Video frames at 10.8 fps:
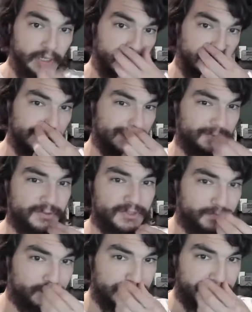is almost
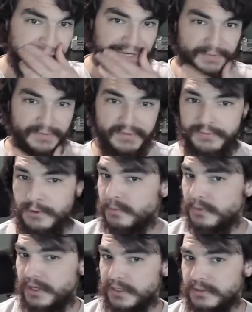presented from
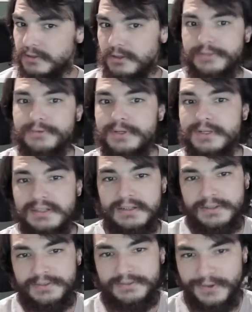like 3,
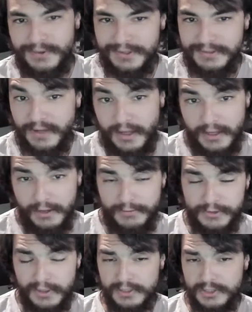4, 5
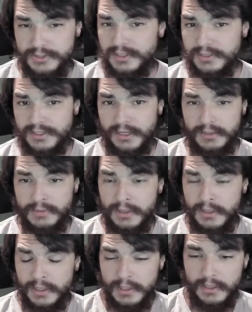directions at a time.
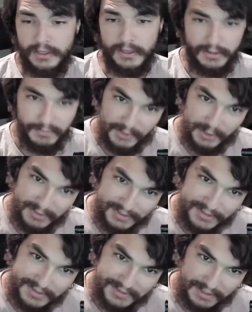Maybe it's
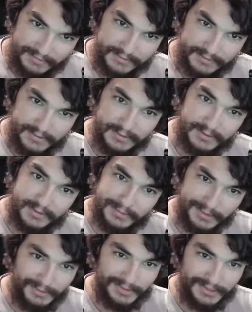7.
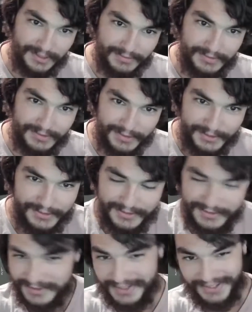Maybe 7 directions.
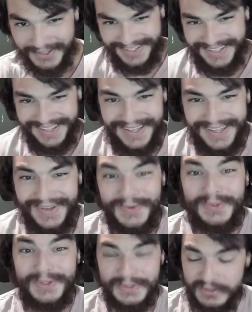No, who
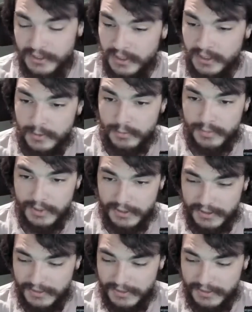knows? But